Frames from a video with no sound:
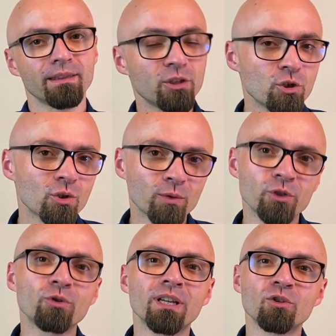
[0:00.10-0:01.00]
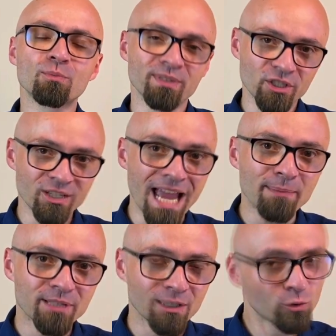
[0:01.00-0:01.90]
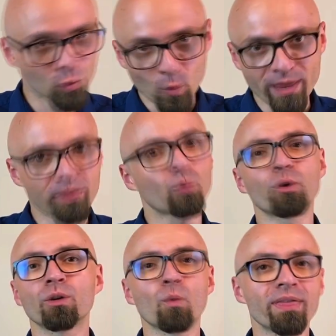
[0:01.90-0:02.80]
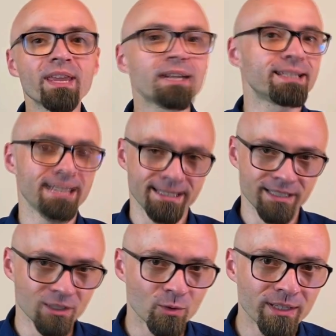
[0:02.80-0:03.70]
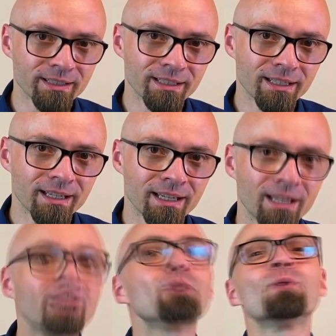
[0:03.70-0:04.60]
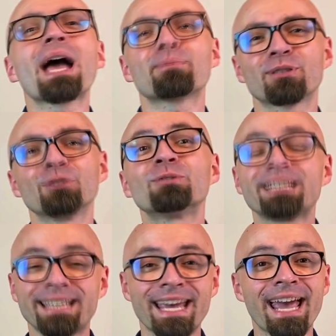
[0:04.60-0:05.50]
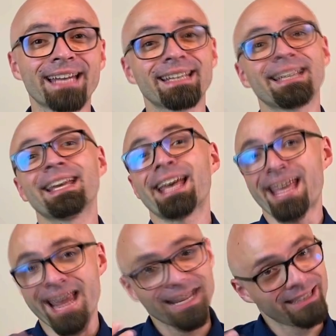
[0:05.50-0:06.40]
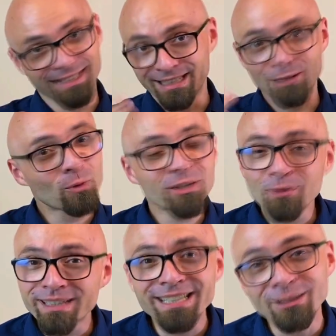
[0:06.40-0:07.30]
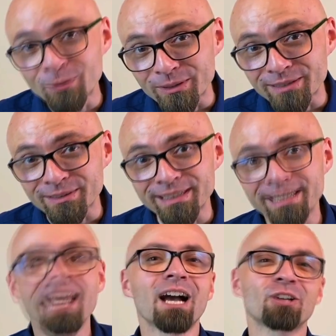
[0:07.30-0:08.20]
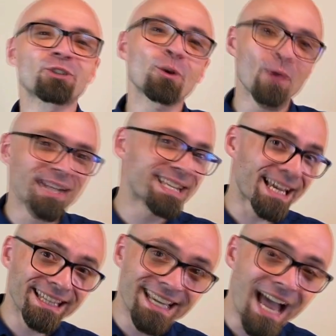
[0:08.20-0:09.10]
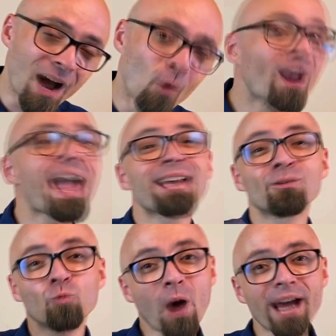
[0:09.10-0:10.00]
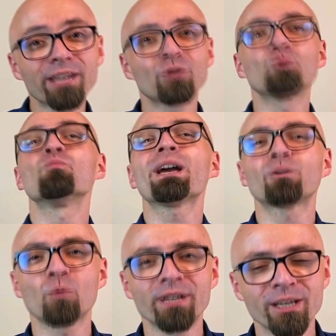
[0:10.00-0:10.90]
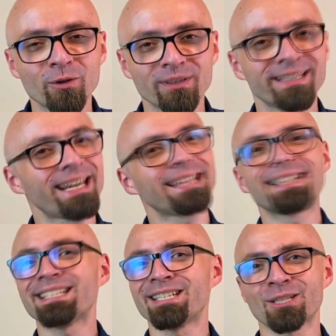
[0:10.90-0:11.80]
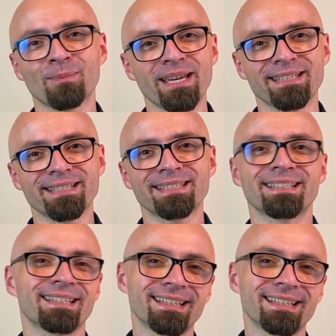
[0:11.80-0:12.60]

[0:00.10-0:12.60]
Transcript: Did you know that you can use position absolute with or within CSS Grid? You absolutely can, and it works really intuitively. I'll show you exactly how and why you might want to use it, at least in some cases.